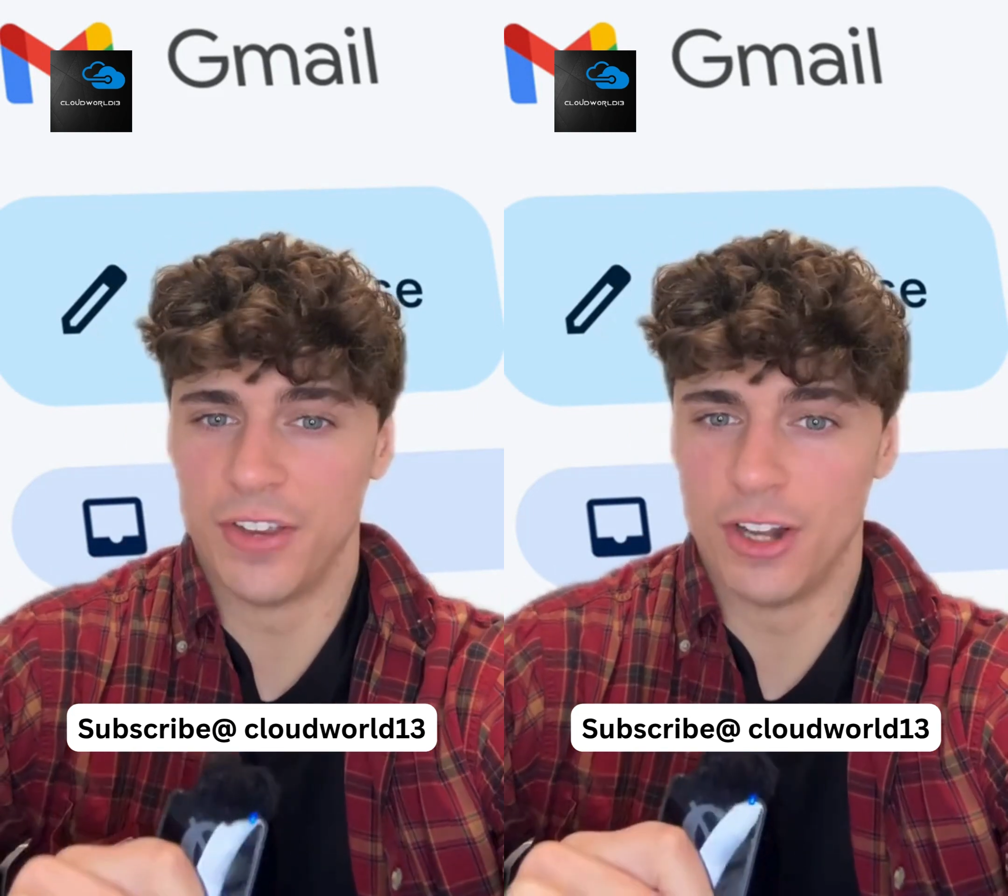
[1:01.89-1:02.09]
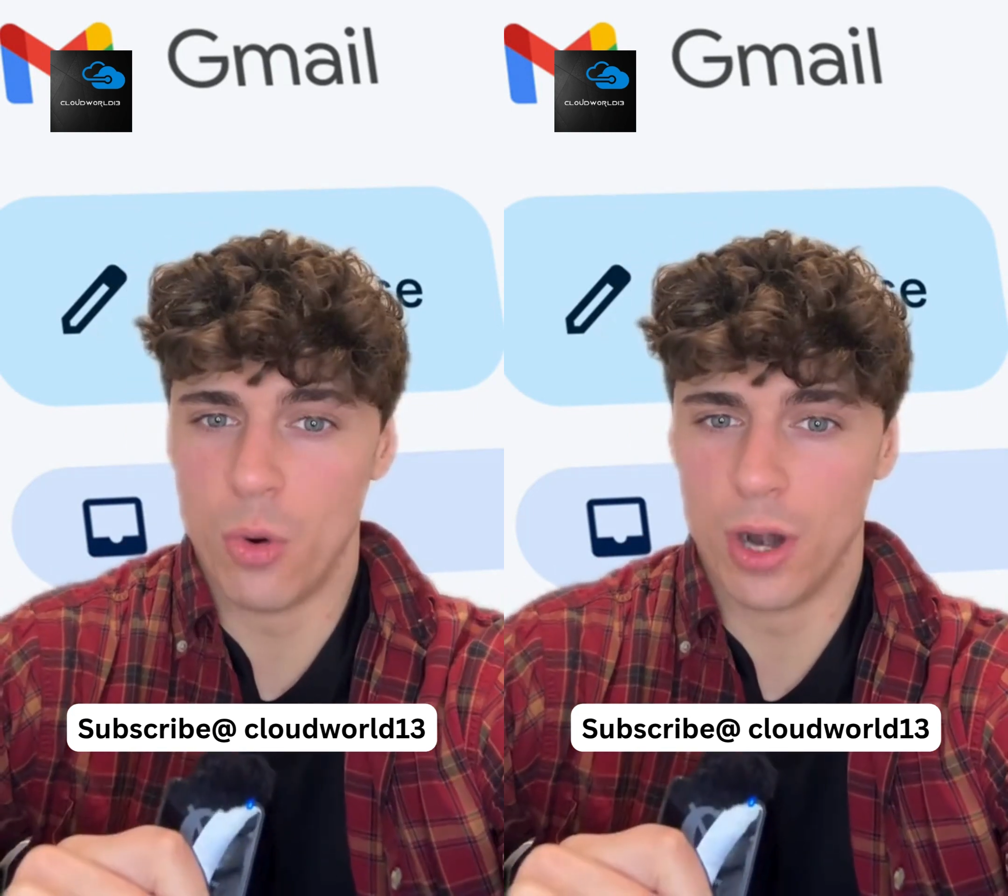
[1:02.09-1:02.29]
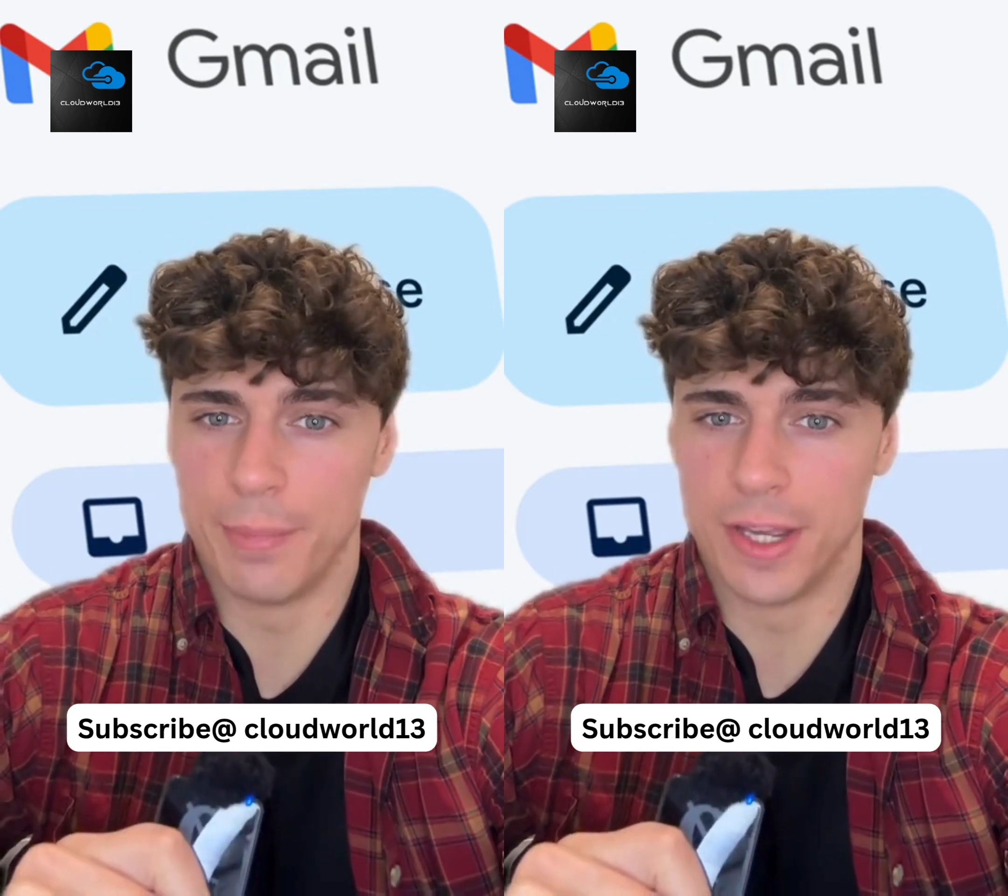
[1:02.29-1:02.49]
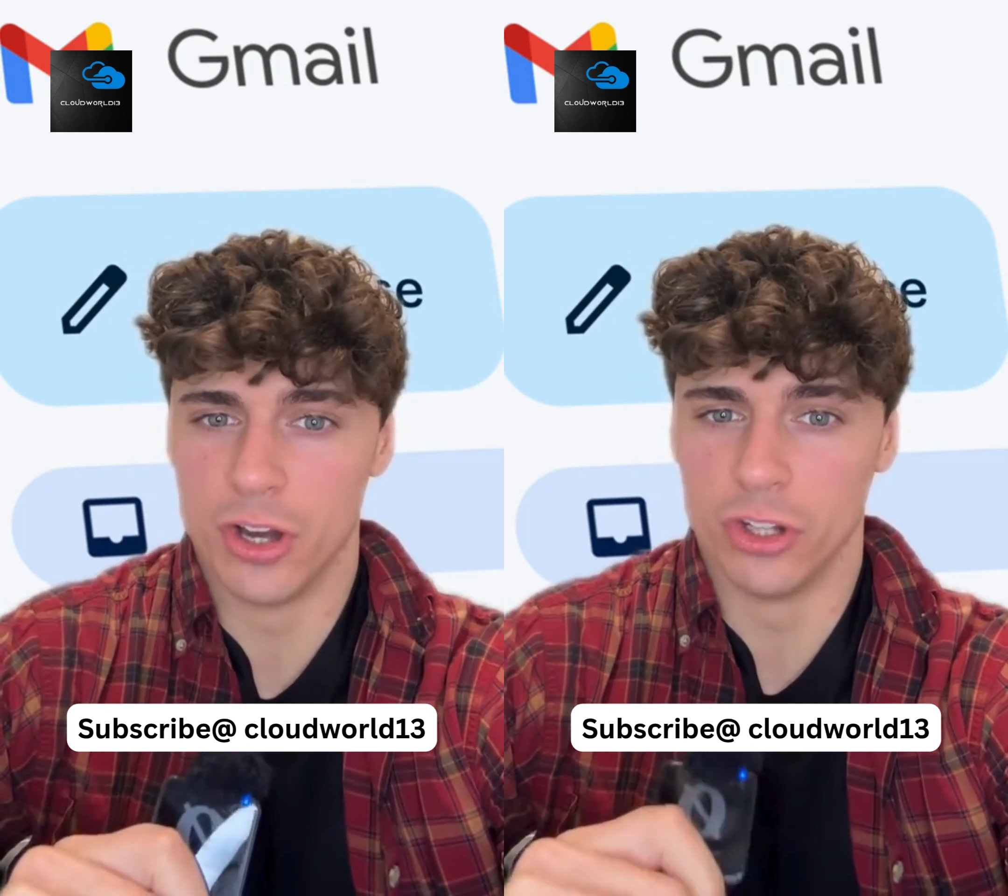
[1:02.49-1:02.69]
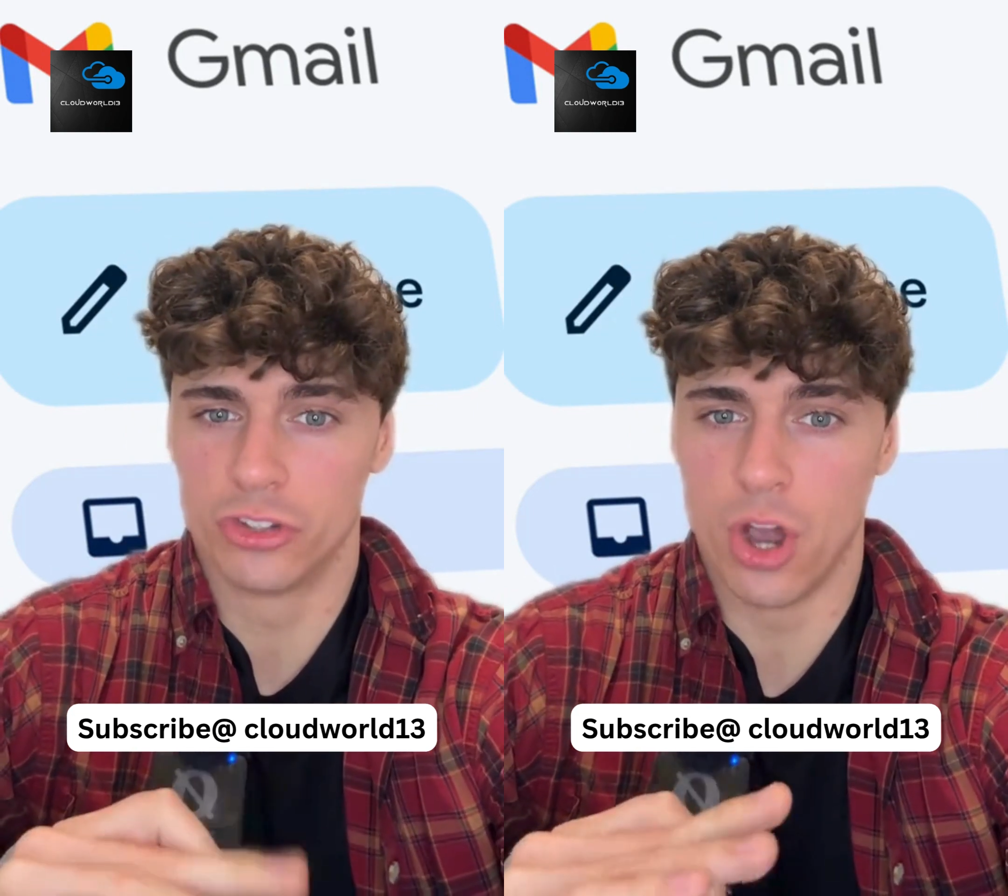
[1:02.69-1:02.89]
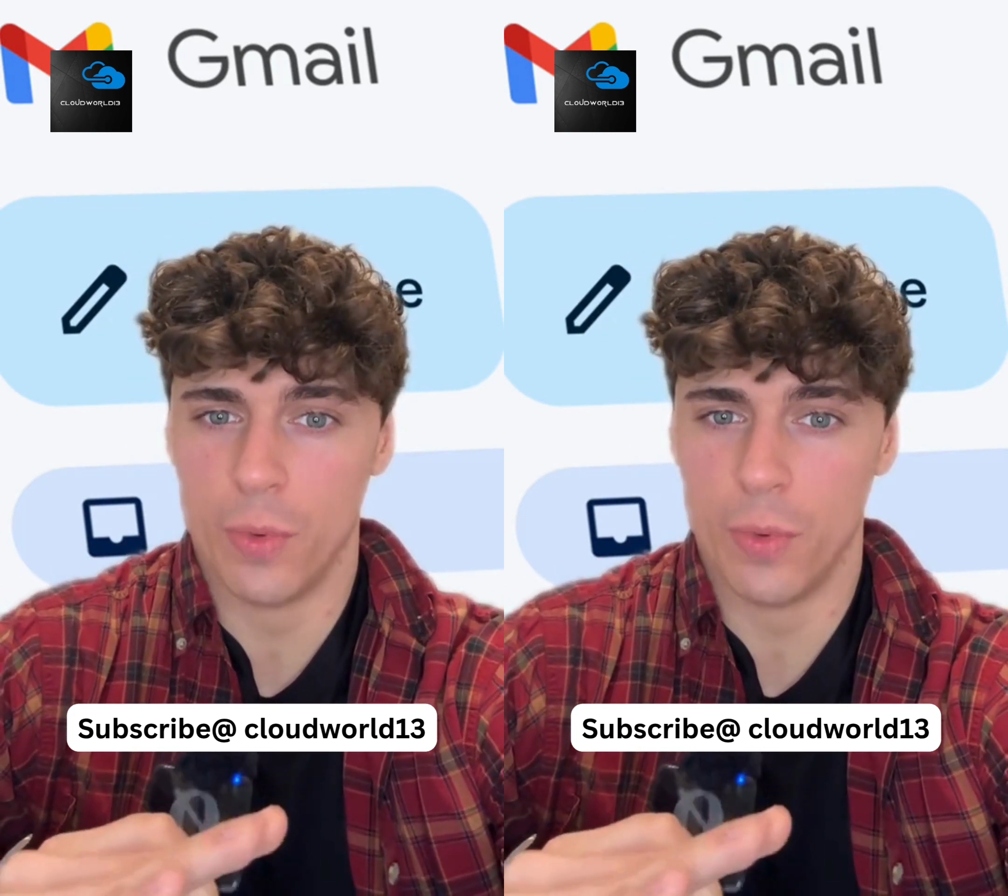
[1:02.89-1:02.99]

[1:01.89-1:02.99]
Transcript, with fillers: If you don't want to be cooked,